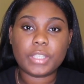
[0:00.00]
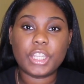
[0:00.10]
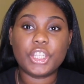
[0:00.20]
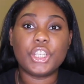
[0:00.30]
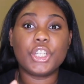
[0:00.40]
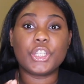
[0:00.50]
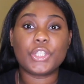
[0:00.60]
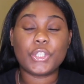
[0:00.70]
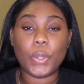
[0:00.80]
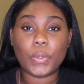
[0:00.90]
and then you're gonna
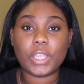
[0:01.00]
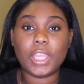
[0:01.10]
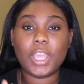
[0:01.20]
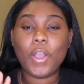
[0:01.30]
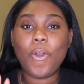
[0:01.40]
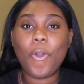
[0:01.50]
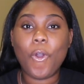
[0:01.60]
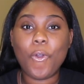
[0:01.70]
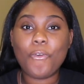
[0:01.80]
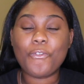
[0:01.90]
soak it
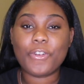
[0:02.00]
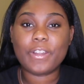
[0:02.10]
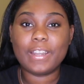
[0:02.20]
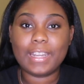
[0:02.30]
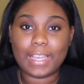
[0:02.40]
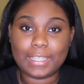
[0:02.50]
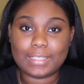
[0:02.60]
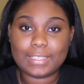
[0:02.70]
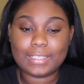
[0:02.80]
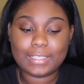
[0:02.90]

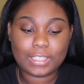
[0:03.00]
overnight.